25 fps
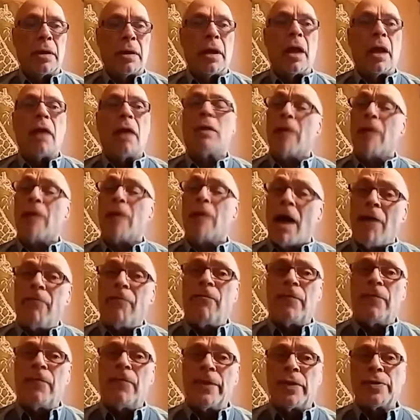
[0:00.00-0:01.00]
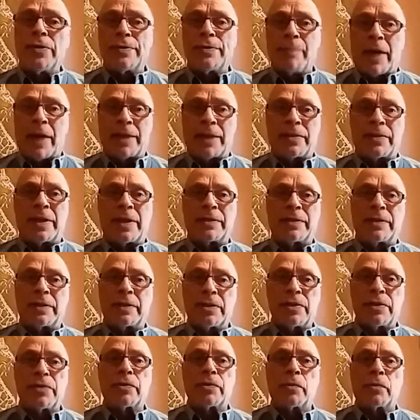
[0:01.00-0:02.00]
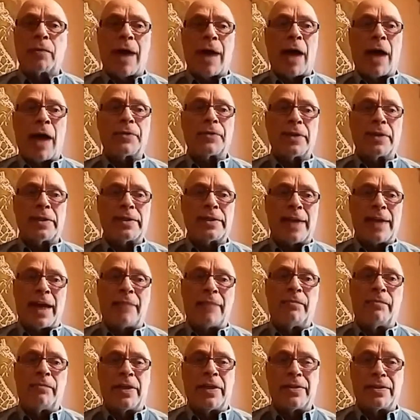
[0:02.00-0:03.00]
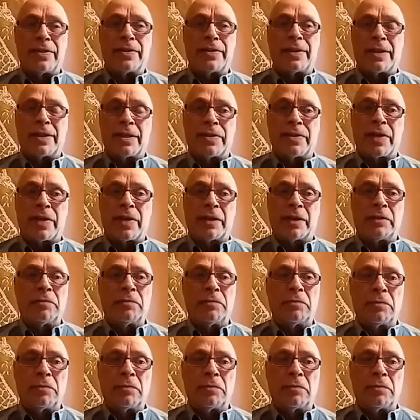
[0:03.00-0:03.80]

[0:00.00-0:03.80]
Love fills my senses throughout this Advent season.